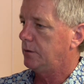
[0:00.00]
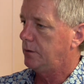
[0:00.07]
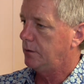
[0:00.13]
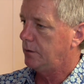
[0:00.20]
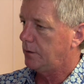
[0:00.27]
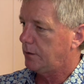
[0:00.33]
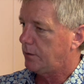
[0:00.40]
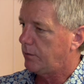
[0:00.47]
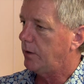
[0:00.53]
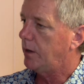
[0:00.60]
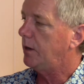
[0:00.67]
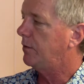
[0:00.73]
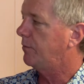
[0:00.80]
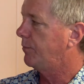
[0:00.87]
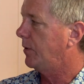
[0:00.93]
to the
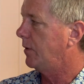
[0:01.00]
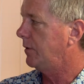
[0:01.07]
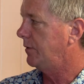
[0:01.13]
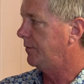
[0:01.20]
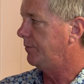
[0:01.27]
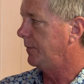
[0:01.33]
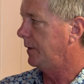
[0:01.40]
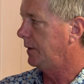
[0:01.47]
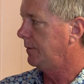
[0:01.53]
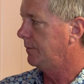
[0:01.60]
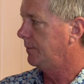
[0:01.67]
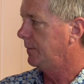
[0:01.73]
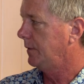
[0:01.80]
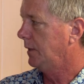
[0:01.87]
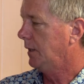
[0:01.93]
creative part of me.
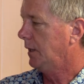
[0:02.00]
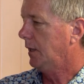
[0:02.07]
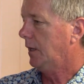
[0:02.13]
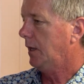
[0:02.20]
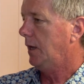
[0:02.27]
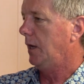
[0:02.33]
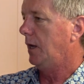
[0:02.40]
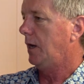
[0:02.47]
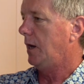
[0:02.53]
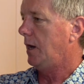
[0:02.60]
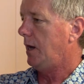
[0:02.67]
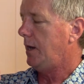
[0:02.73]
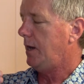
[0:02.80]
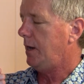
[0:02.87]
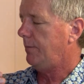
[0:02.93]
And
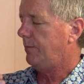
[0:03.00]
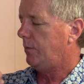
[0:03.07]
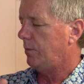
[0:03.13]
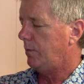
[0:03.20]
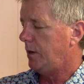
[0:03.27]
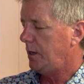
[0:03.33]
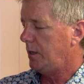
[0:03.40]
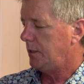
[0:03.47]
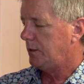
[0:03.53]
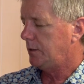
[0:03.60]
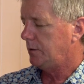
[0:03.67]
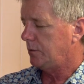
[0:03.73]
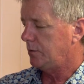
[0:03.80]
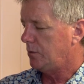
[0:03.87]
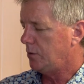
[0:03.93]
I have a way
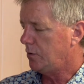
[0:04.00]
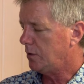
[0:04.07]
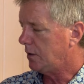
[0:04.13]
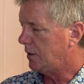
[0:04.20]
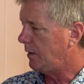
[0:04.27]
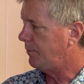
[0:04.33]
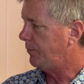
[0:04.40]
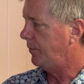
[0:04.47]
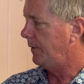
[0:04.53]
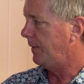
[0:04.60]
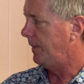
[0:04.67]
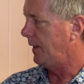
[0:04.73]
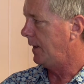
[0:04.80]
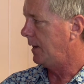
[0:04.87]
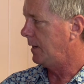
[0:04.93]
to hook up
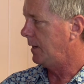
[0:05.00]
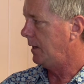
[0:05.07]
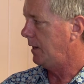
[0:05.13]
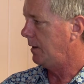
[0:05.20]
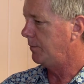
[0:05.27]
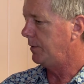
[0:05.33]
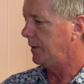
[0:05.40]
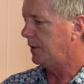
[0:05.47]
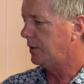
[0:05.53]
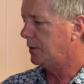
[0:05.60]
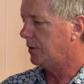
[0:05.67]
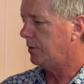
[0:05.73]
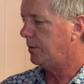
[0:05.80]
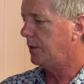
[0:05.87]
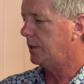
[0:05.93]
with that and be
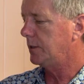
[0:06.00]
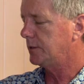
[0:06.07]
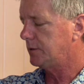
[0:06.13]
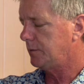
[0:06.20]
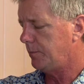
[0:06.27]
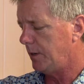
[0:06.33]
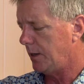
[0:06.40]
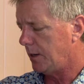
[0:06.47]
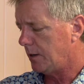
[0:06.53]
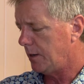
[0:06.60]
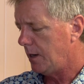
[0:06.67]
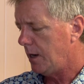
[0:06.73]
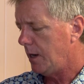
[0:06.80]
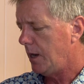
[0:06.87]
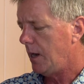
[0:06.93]
curious about
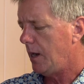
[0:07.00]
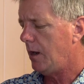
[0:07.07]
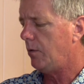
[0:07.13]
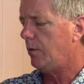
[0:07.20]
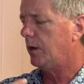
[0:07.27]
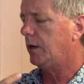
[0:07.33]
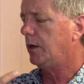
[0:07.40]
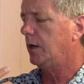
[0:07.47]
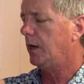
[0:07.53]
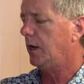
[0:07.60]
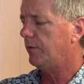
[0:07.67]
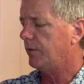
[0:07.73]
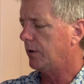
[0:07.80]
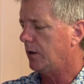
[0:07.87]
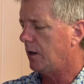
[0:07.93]
how I can
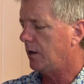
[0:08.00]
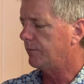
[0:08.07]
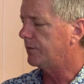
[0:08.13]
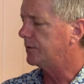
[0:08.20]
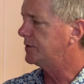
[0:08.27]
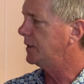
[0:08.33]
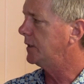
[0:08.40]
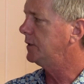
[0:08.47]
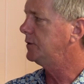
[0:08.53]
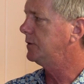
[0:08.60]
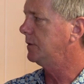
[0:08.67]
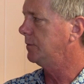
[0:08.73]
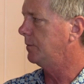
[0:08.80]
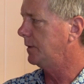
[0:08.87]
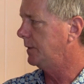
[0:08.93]
have a
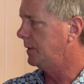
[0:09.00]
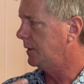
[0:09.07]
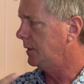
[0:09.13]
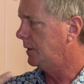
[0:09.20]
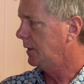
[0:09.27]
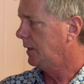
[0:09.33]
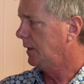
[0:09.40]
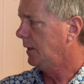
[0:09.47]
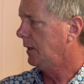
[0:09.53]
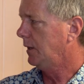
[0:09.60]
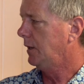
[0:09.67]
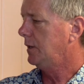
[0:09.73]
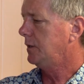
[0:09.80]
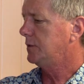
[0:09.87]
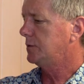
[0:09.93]
conversation with it.
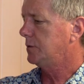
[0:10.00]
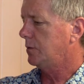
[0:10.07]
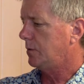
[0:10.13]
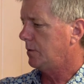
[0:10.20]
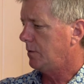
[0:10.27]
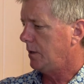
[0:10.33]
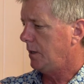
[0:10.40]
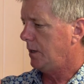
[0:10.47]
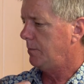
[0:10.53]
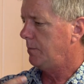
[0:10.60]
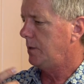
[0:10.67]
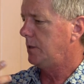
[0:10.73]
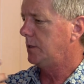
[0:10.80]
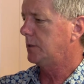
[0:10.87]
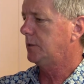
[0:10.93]
So I'm
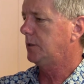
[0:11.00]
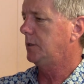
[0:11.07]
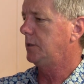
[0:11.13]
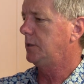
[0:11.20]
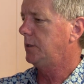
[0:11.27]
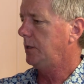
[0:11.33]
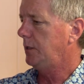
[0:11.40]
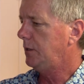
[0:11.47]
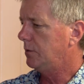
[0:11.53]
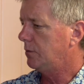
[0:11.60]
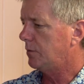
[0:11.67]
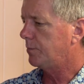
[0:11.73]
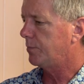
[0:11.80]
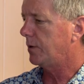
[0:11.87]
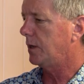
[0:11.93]
in this
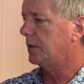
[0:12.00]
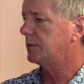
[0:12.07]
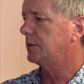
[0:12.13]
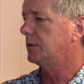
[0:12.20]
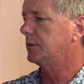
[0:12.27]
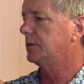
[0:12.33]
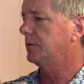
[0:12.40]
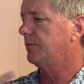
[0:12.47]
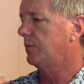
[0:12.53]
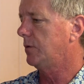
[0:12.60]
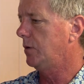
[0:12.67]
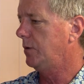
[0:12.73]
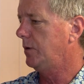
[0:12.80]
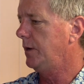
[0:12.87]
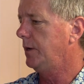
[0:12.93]
continual process of
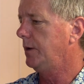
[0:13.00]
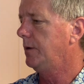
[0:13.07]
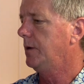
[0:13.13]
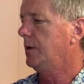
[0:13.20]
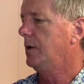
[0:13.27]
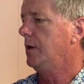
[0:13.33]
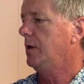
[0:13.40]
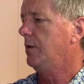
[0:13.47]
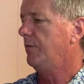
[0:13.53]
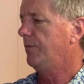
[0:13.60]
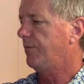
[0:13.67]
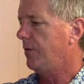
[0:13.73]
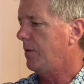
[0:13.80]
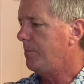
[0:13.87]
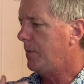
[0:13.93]
learning
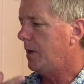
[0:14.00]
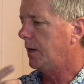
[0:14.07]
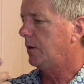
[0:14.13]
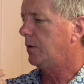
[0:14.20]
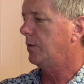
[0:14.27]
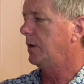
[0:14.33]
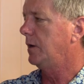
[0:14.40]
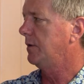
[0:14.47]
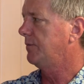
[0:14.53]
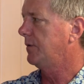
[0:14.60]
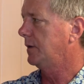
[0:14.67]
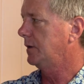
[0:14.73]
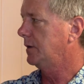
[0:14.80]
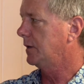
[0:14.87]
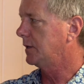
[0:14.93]
from my creative
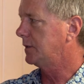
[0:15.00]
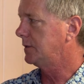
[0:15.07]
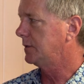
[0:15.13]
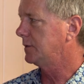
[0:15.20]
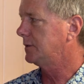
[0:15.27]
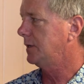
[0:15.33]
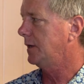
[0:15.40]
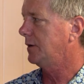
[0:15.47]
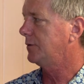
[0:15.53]
unconscious